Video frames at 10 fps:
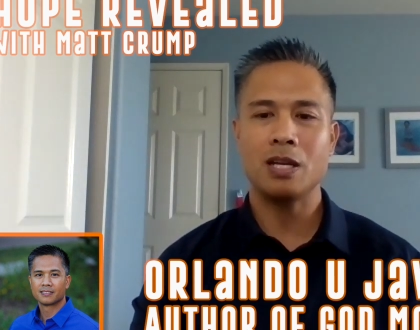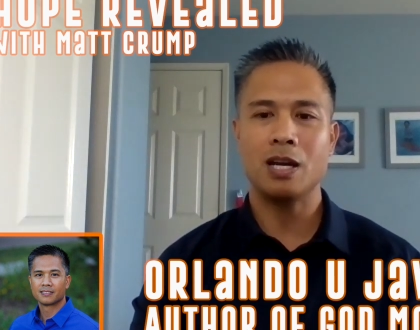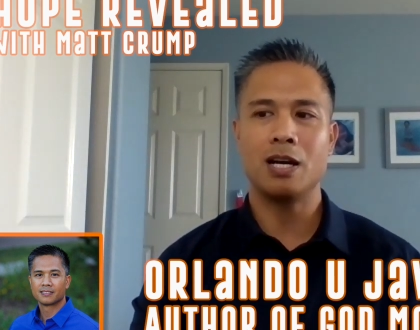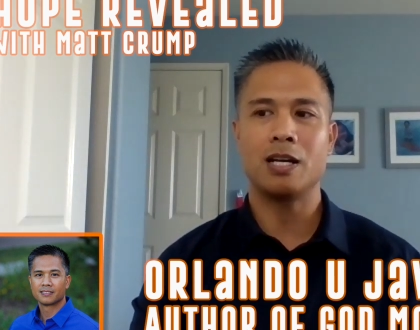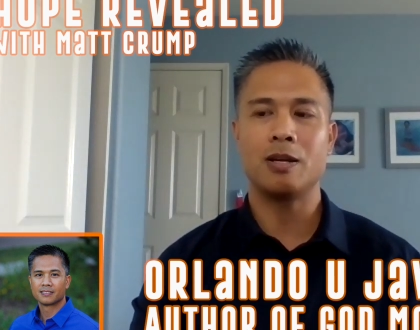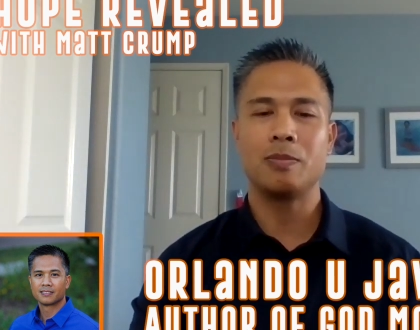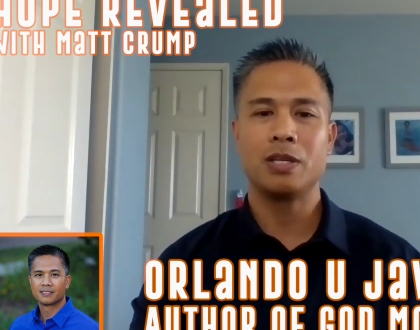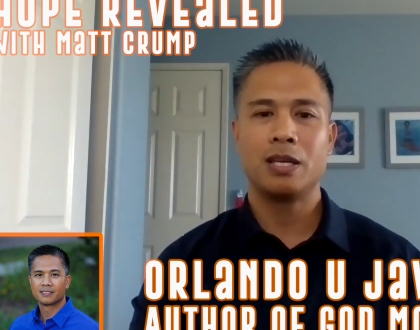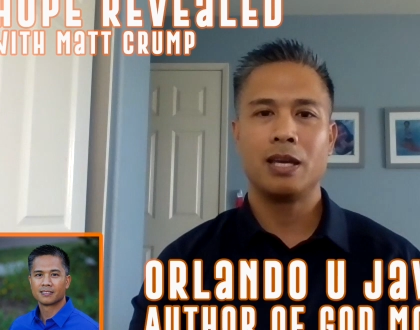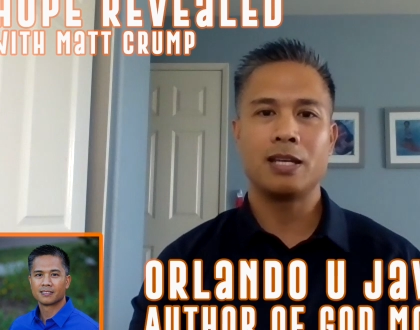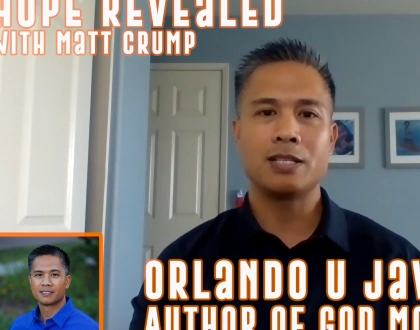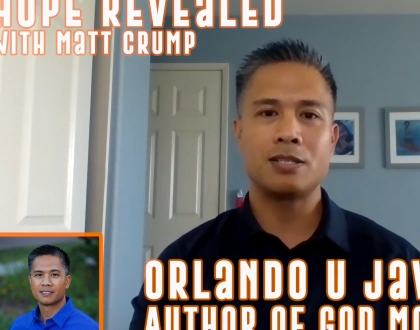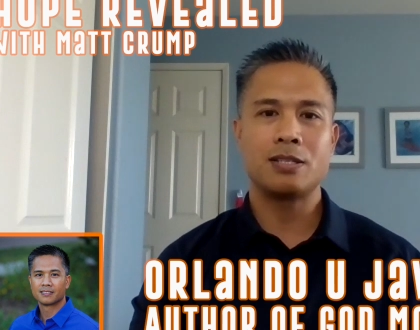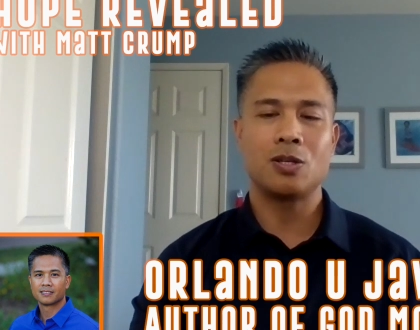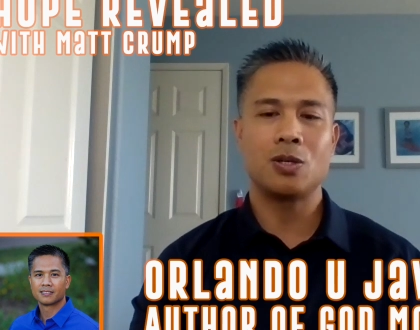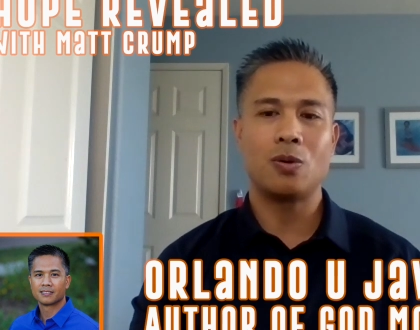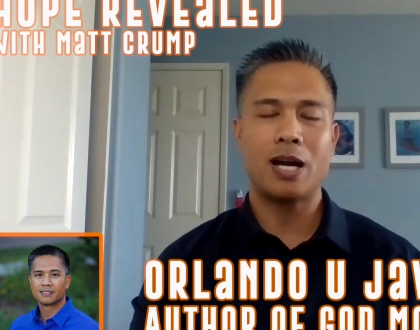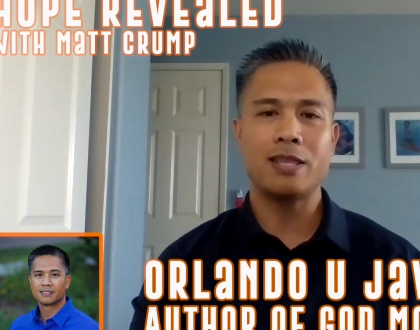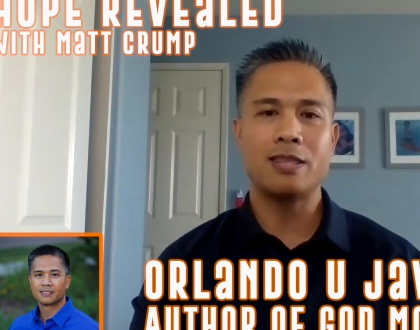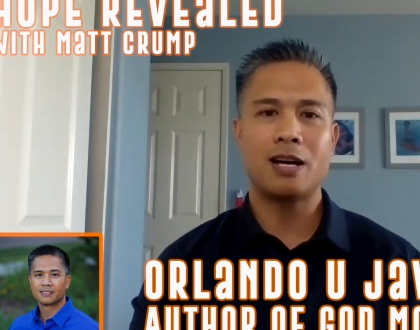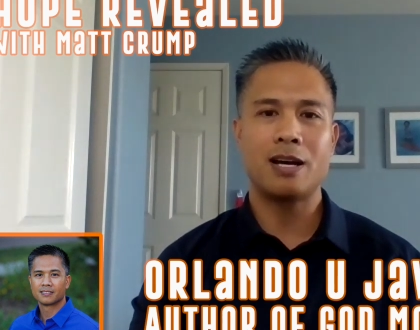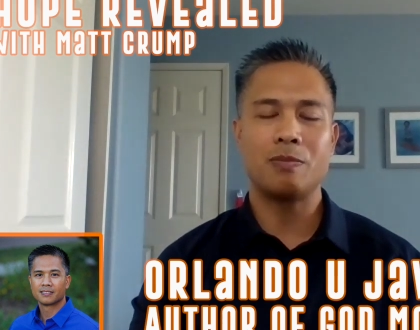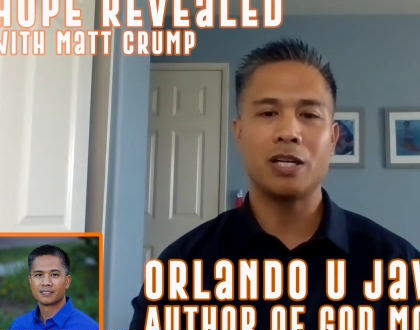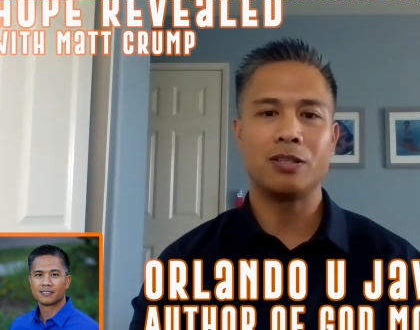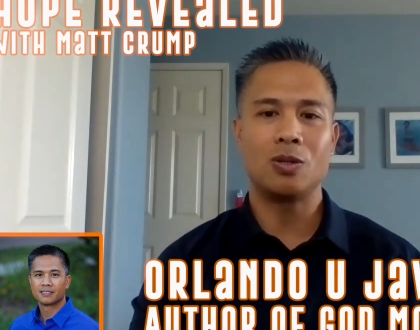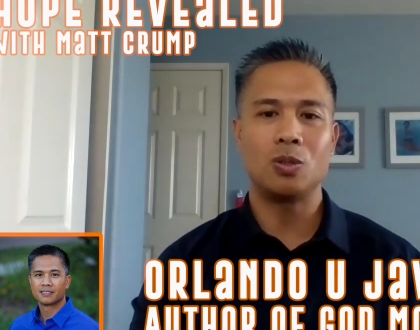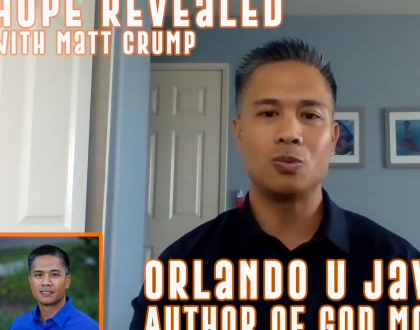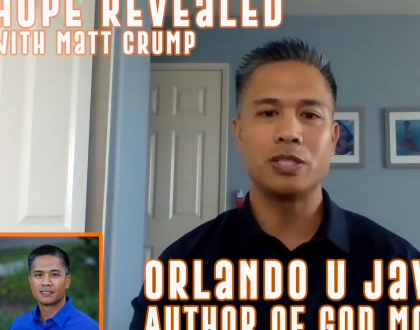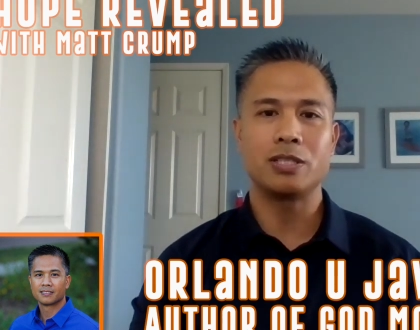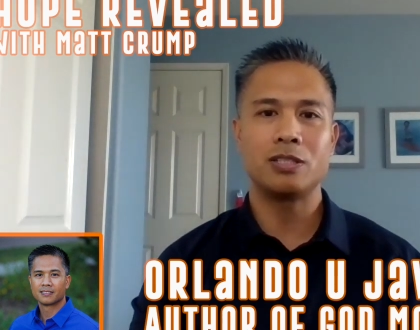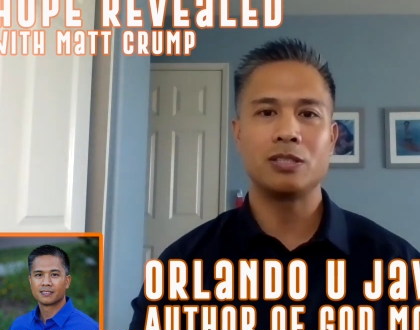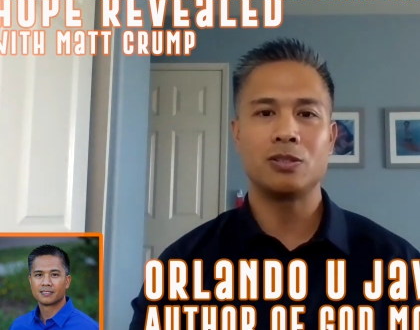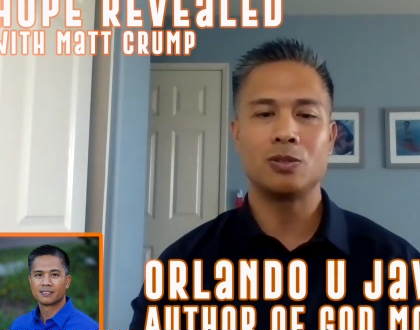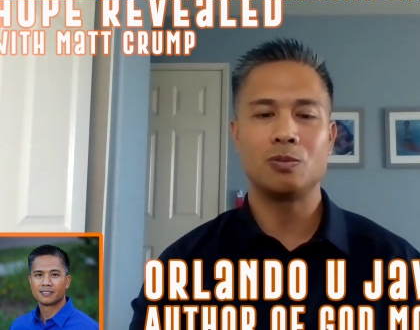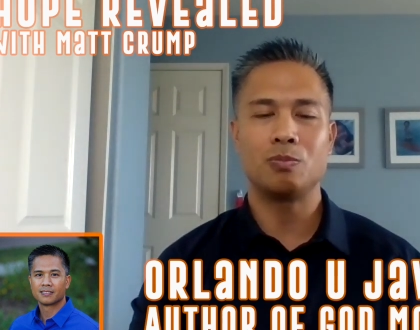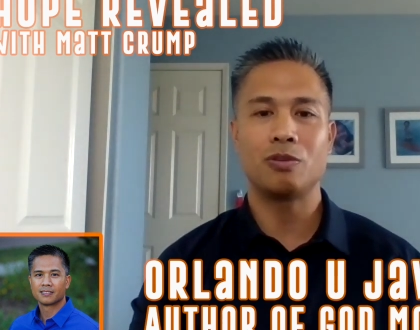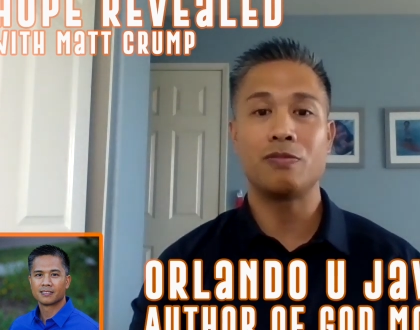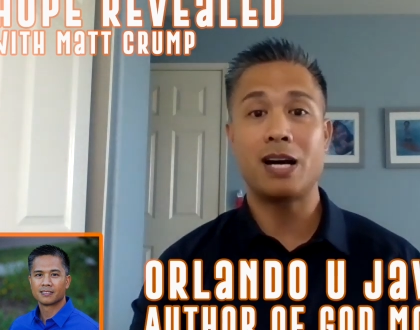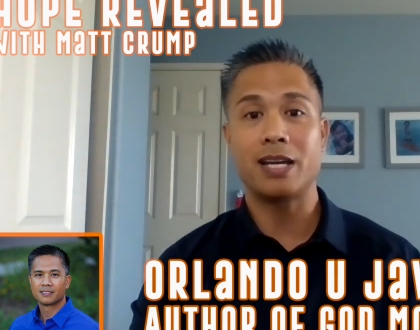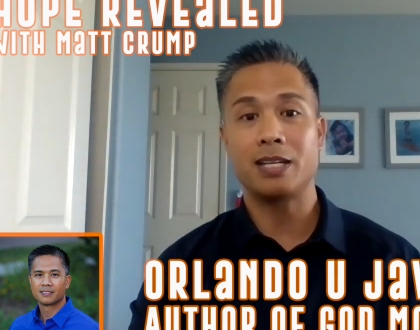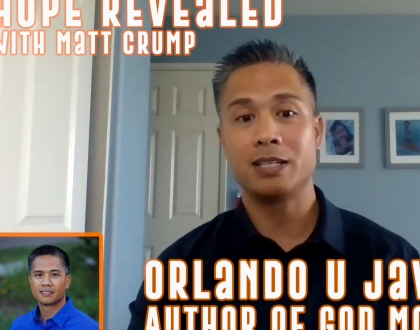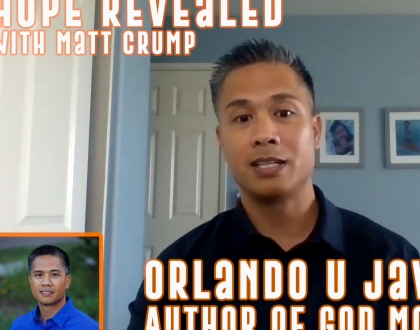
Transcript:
Speaker 1: And so I thought my goal was to provide.